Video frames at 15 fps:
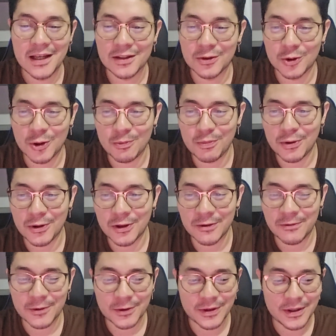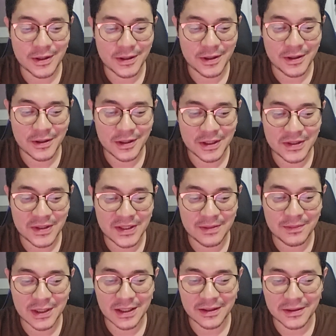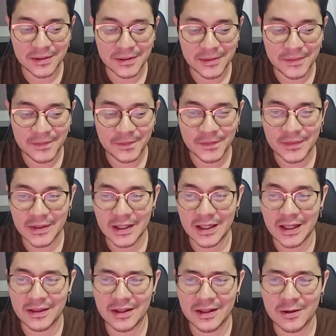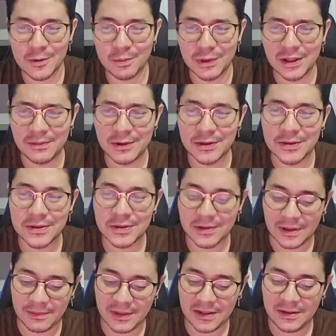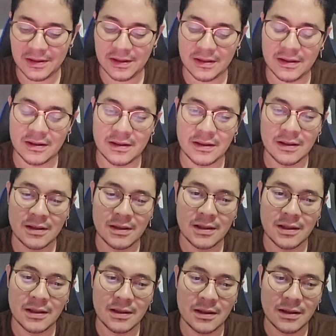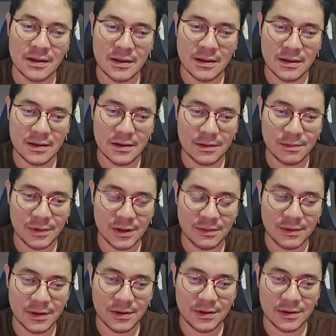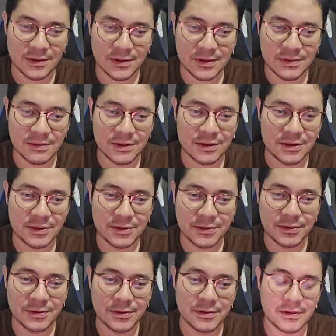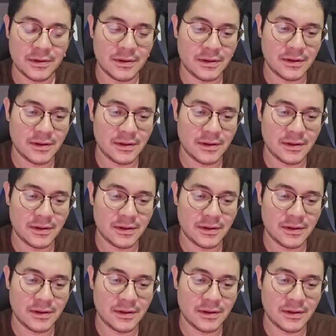another point for the Steam Deck. And I think Oblivion too. Let me see. Oblivion on Switch 2.